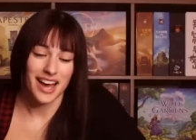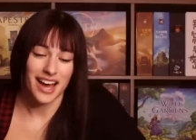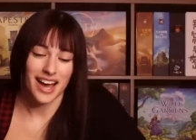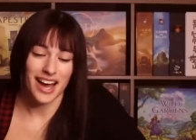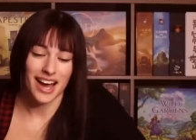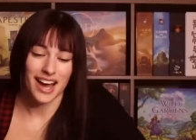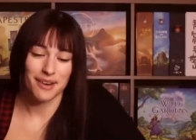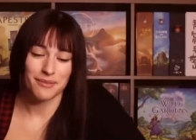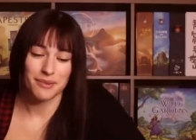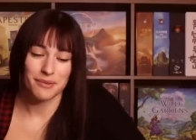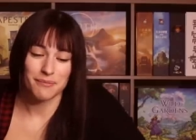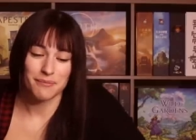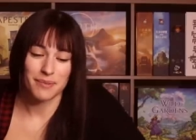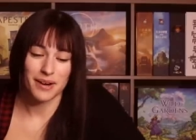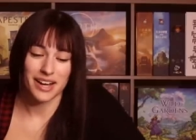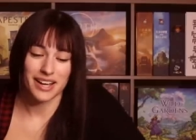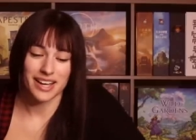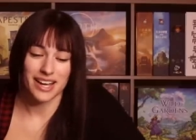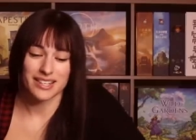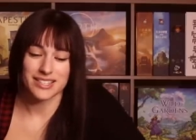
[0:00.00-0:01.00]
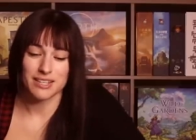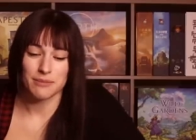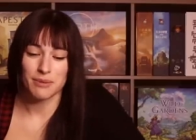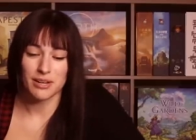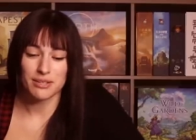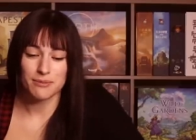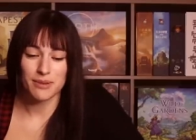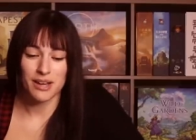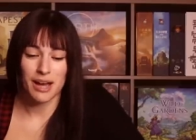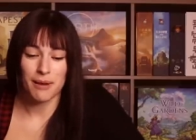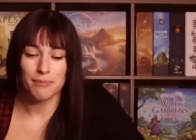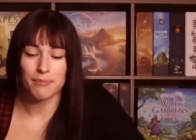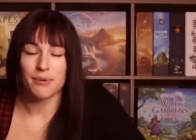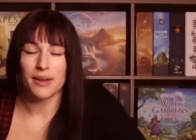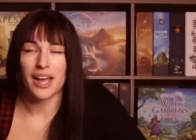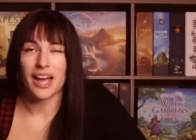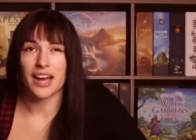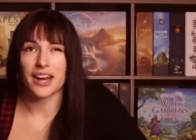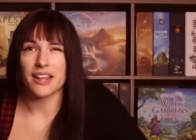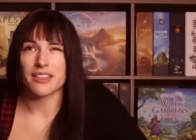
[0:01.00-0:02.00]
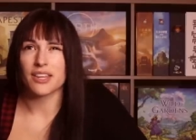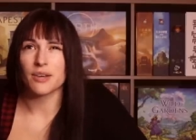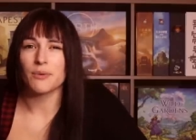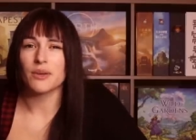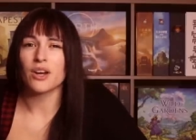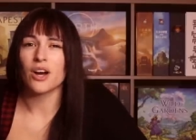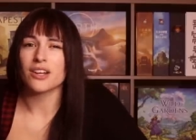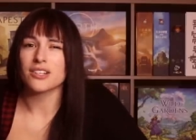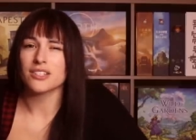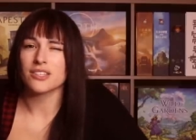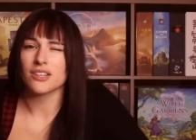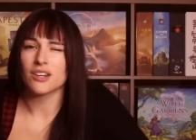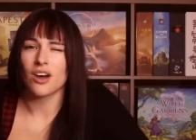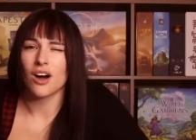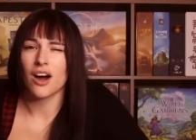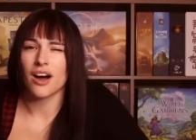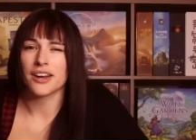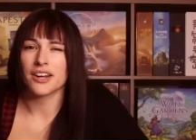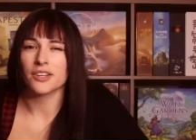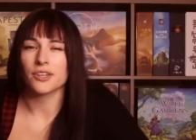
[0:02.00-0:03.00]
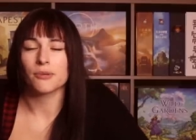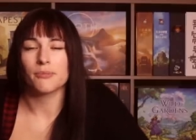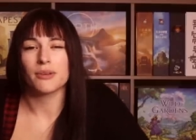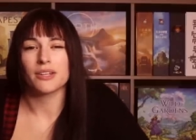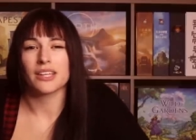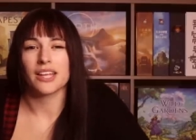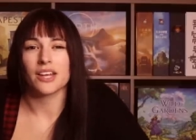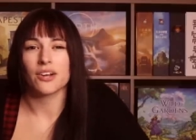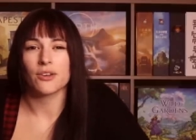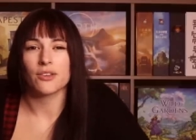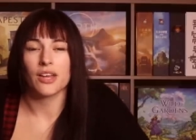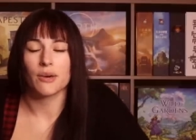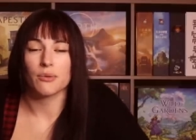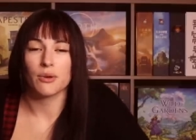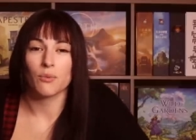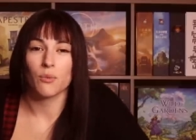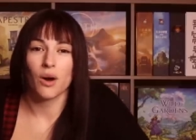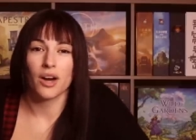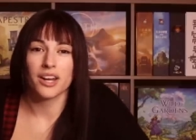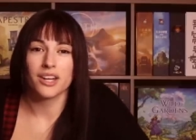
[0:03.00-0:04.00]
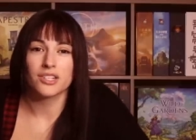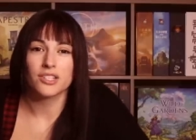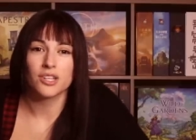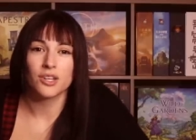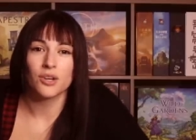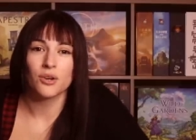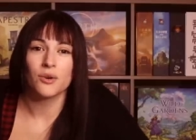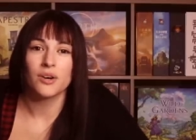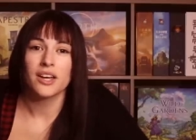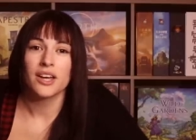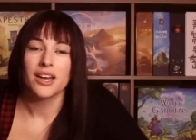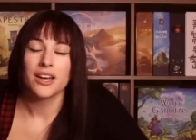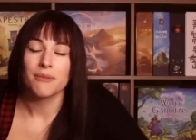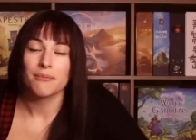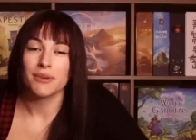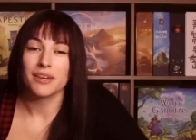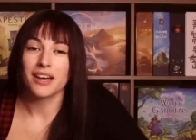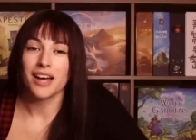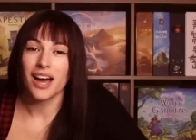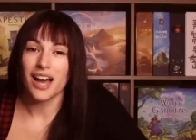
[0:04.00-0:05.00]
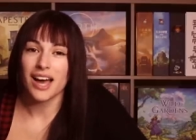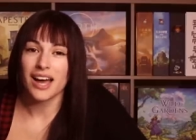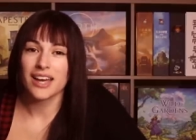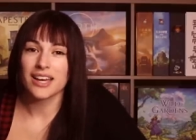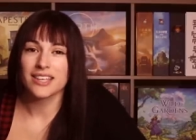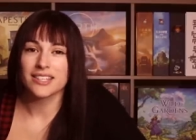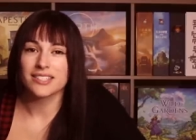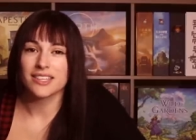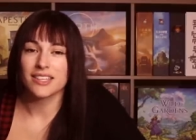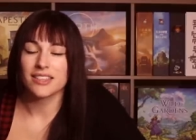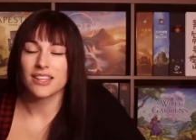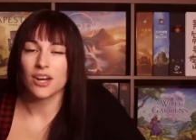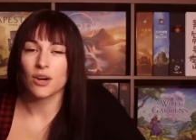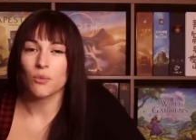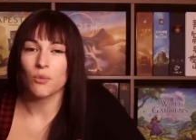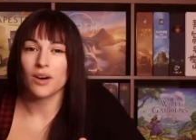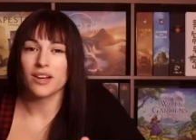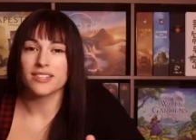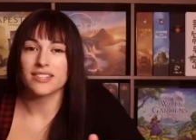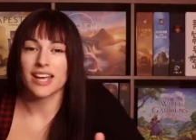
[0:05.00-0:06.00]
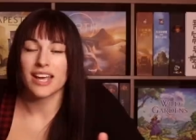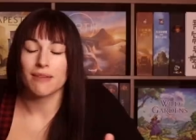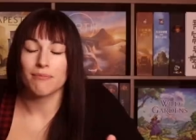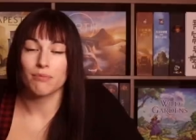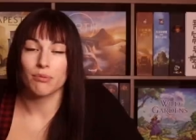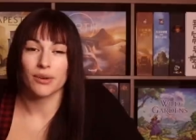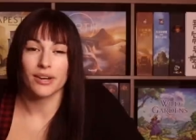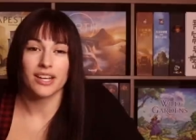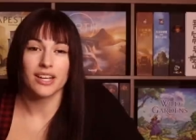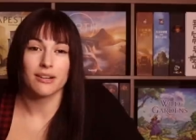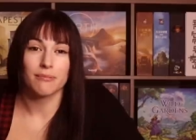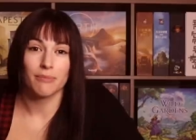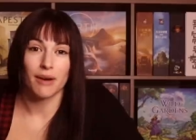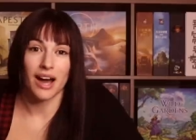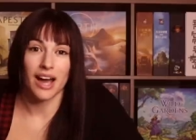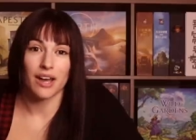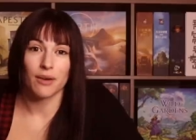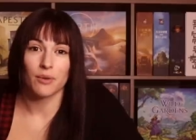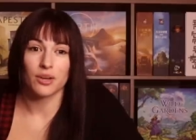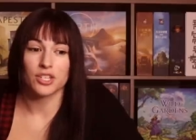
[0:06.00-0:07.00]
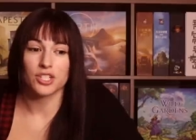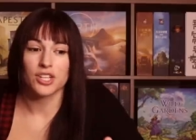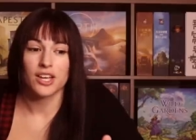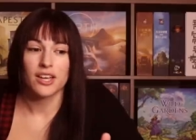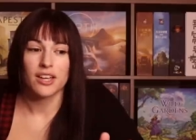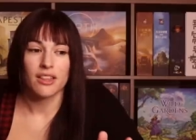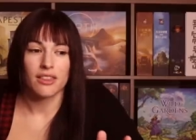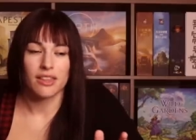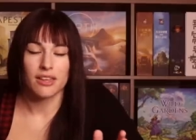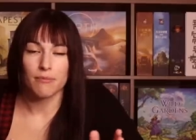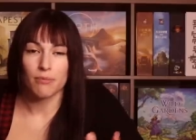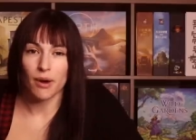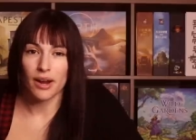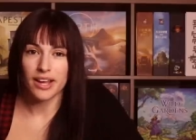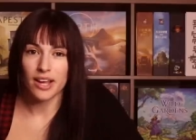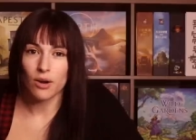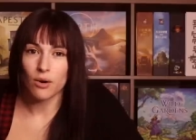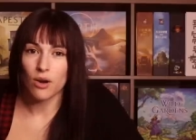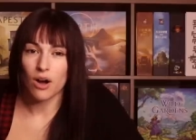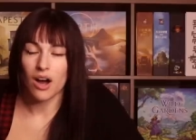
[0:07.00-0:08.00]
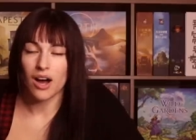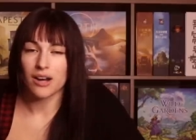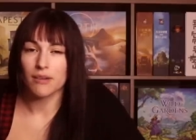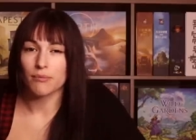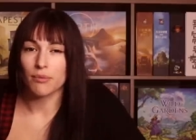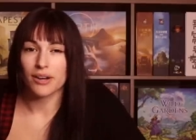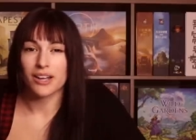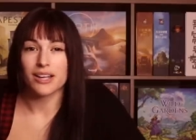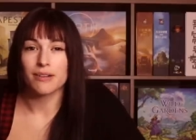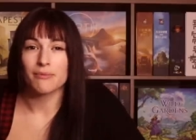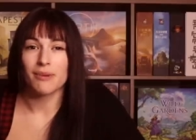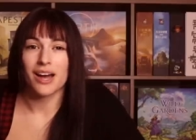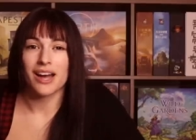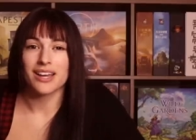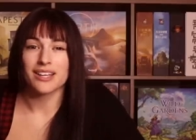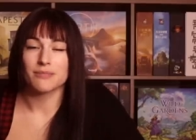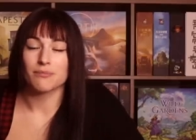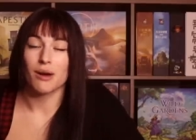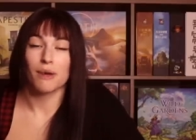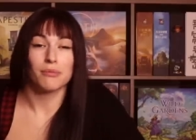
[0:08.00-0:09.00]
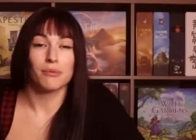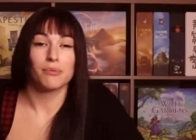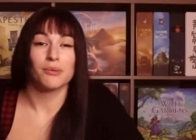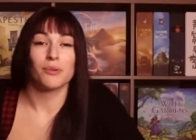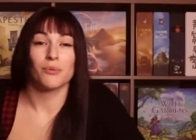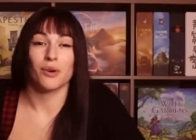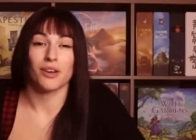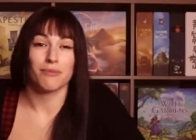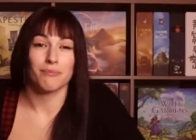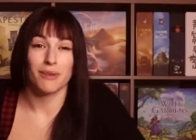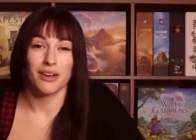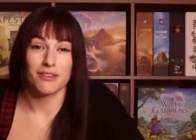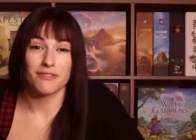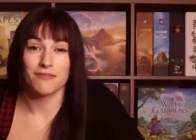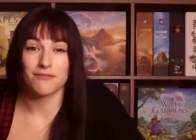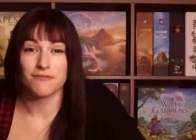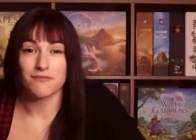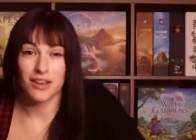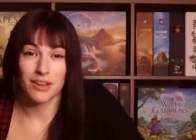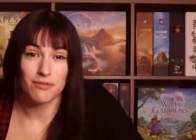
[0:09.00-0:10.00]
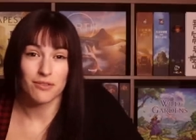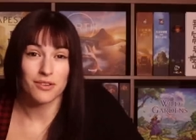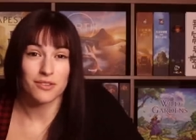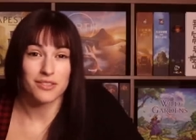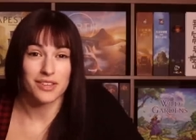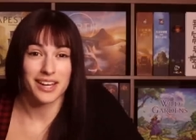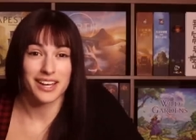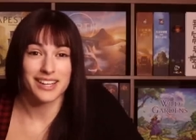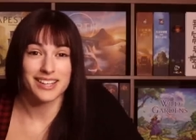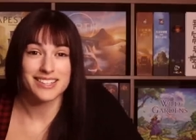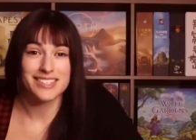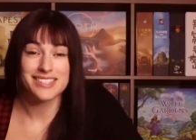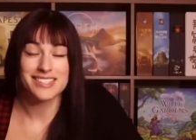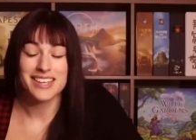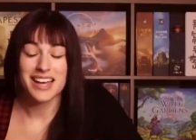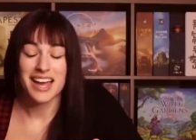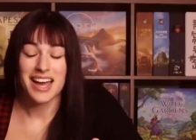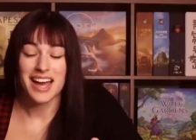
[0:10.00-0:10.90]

Um, but yes, he picked me up and I think we got to the con a little bit later than we wanted to because there was a bring and buy, which the Breakout Con Bring and Buy is probably one of my favorite things.